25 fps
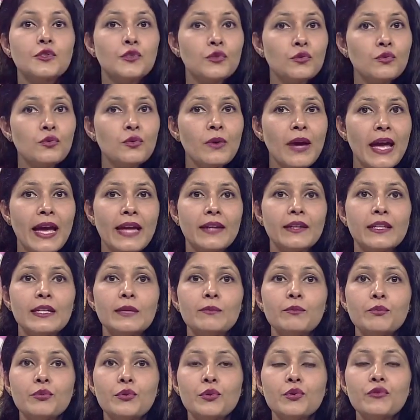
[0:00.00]
to and
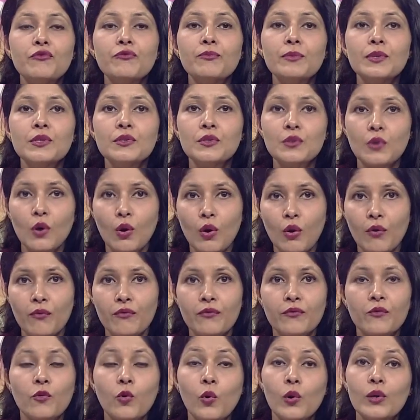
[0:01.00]
improvement of
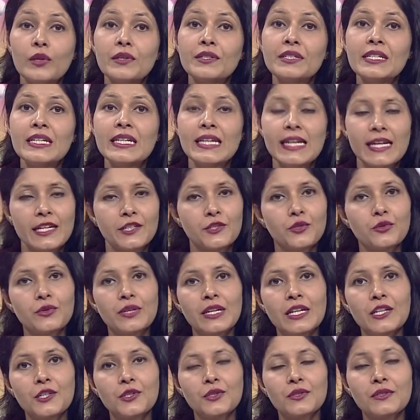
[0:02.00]
quality
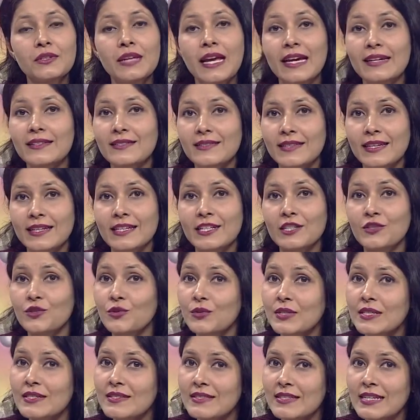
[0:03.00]
education at
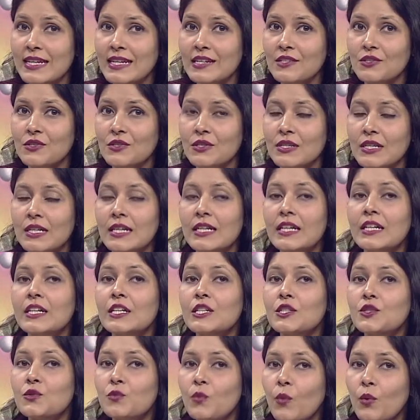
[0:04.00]
secondary stage.
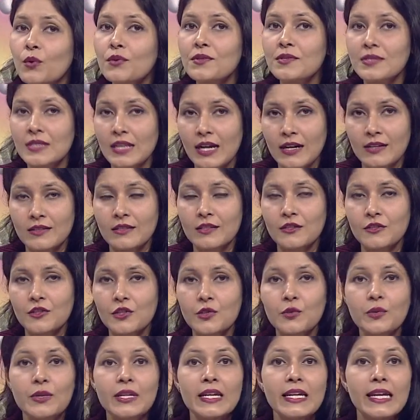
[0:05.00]
It was started
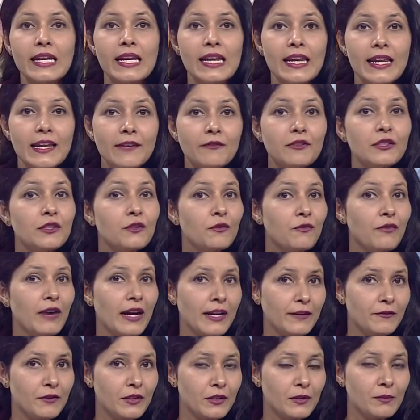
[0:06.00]
during 11th
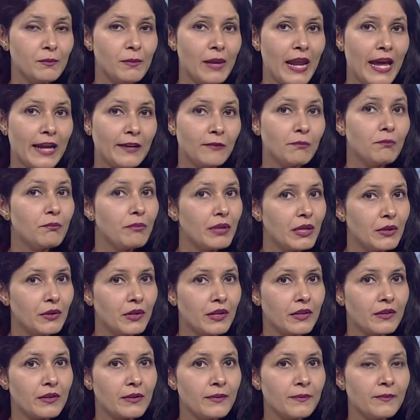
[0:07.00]
five-year plan
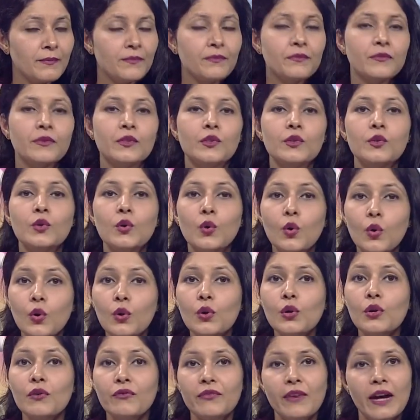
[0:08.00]
period. The
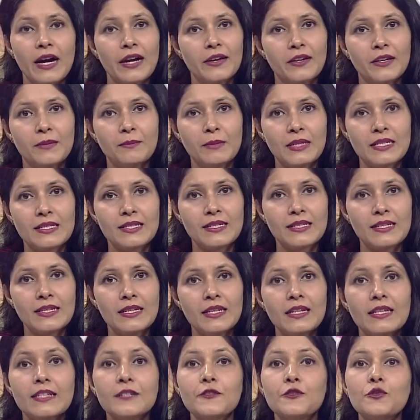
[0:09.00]
goal of
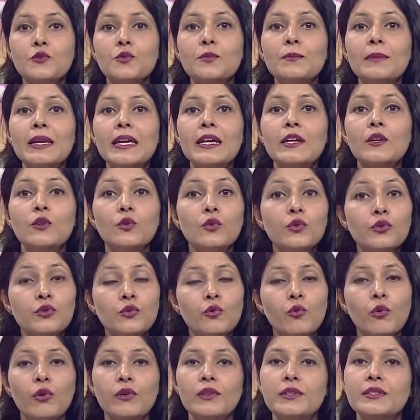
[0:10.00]
RMSA is to make
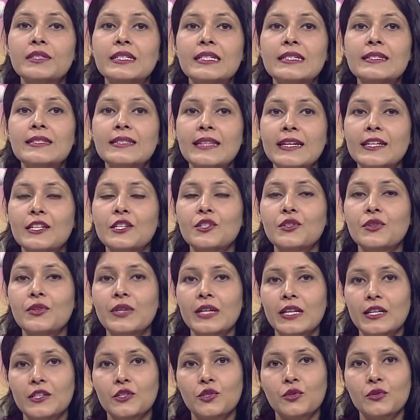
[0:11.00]
good quality
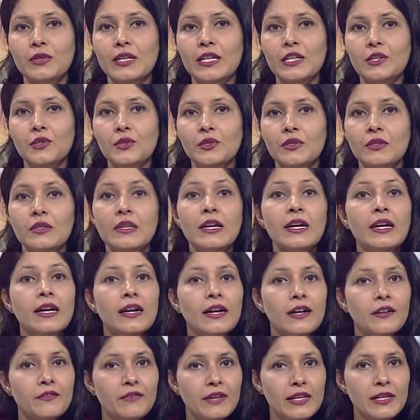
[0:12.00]
secondary education
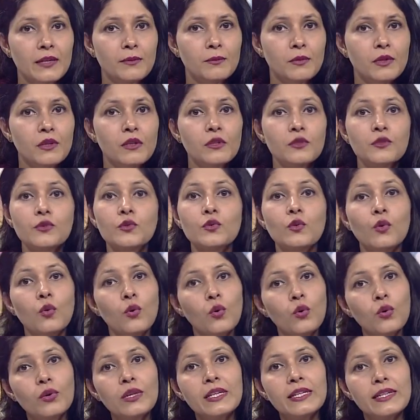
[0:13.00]
available to
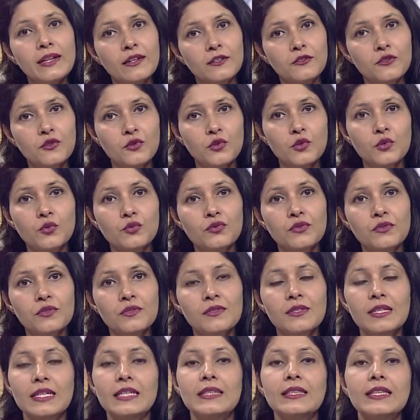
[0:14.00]
all young
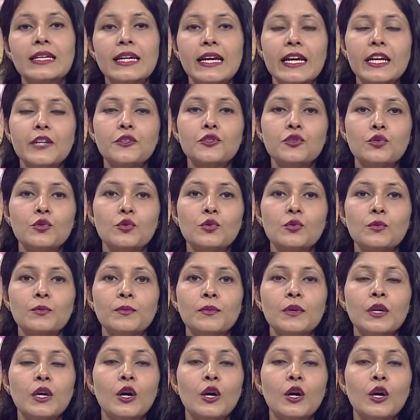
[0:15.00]
students in the age group